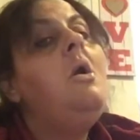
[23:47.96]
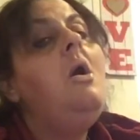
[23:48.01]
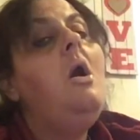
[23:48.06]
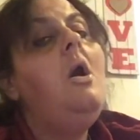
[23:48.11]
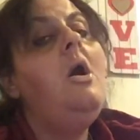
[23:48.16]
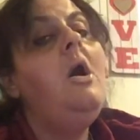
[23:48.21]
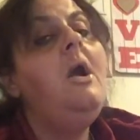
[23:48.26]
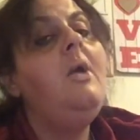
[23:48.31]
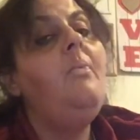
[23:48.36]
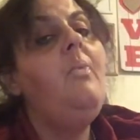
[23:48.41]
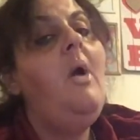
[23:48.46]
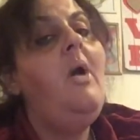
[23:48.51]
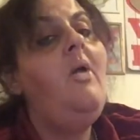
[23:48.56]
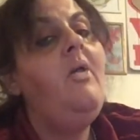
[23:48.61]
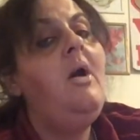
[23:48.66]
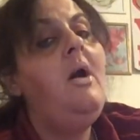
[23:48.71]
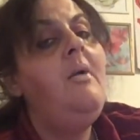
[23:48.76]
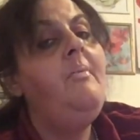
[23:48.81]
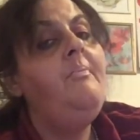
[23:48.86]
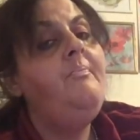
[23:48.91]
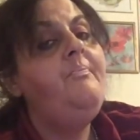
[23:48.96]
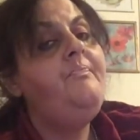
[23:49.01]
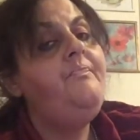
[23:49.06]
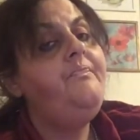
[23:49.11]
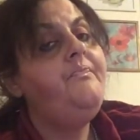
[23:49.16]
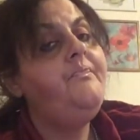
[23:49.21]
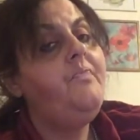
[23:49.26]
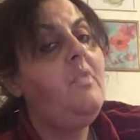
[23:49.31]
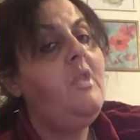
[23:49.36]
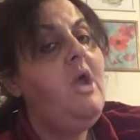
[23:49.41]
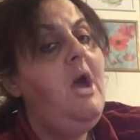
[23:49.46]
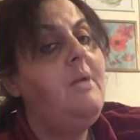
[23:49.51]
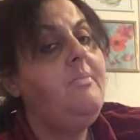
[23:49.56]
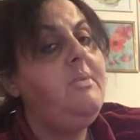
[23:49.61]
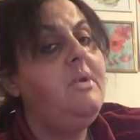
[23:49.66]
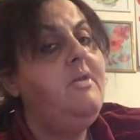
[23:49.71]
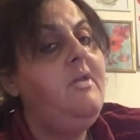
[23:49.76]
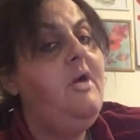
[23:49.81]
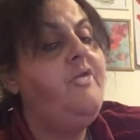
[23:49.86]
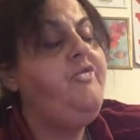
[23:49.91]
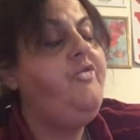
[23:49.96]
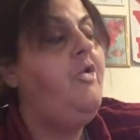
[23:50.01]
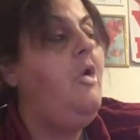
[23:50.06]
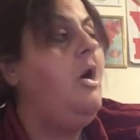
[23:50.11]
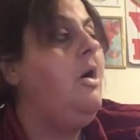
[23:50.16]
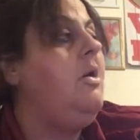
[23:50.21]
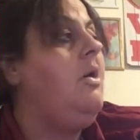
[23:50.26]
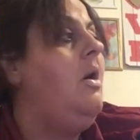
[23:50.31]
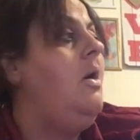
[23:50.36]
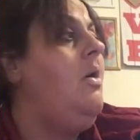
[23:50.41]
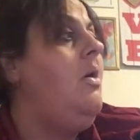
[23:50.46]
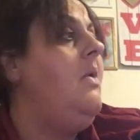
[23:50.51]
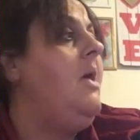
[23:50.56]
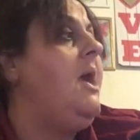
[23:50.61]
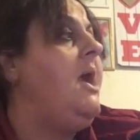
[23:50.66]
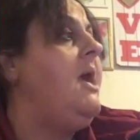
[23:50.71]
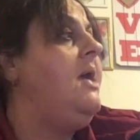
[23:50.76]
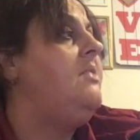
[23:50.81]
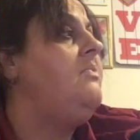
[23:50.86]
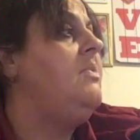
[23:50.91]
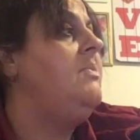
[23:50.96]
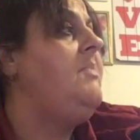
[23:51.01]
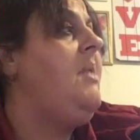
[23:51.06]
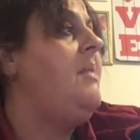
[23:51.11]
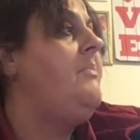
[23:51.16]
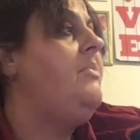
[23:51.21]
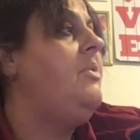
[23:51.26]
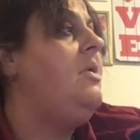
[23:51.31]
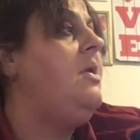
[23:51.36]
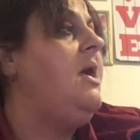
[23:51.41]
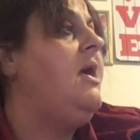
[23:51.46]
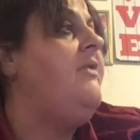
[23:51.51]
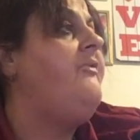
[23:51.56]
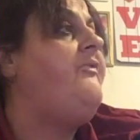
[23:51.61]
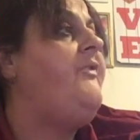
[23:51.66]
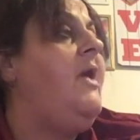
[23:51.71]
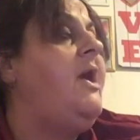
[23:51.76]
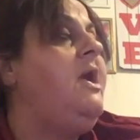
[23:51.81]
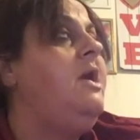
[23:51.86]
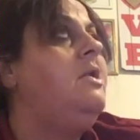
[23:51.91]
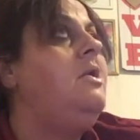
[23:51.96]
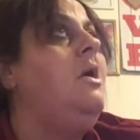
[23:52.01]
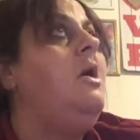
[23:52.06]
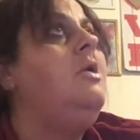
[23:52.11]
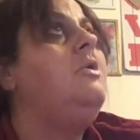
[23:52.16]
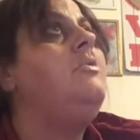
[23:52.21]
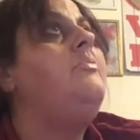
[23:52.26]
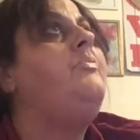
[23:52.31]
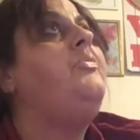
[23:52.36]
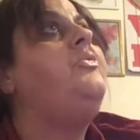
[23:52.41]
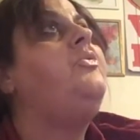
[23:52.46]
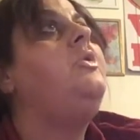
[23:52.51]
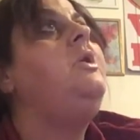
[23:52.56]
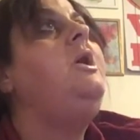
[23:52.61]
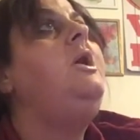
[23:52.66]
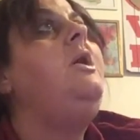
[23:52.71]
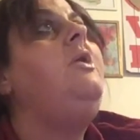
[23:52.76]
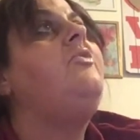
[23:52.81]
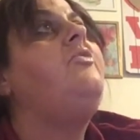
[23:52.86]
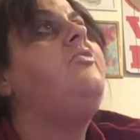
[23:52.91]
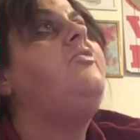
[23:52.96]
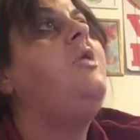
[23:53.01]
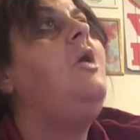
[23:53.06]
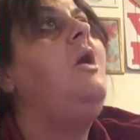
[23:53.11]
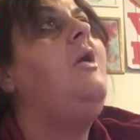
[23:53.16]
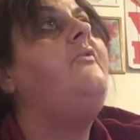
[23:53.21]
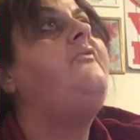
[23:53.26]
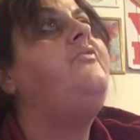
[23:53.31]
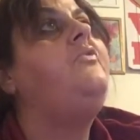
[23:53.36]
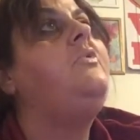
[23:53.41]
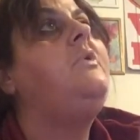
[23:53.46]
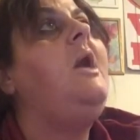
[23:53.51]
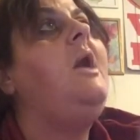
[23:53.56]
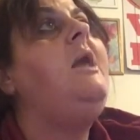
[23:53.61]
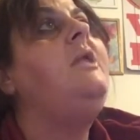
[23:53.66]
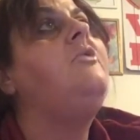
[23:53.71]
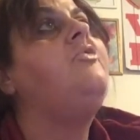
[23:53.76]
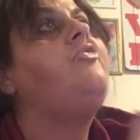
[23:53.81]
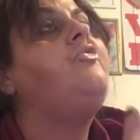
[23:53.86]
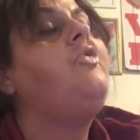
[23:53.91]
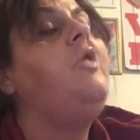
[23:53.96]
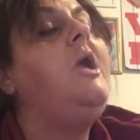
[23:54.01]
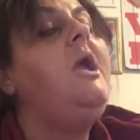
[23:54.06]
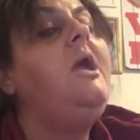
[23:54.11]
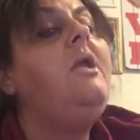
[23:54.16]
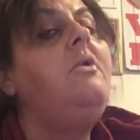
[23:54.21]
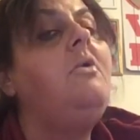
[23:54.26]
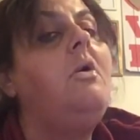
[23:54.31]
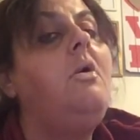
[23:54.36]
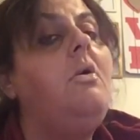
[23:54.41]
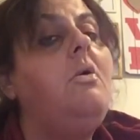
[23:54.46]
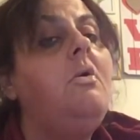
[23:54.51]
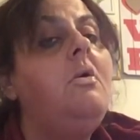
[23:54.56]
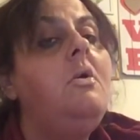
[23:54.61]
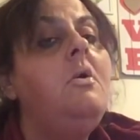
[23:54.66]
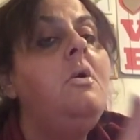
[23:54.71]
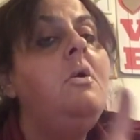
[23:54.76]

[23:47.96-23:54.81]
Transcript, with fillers: Alright, well, um, I'm gonna let y'all go and remember if I had a hundred, please y'all, if you got a channel,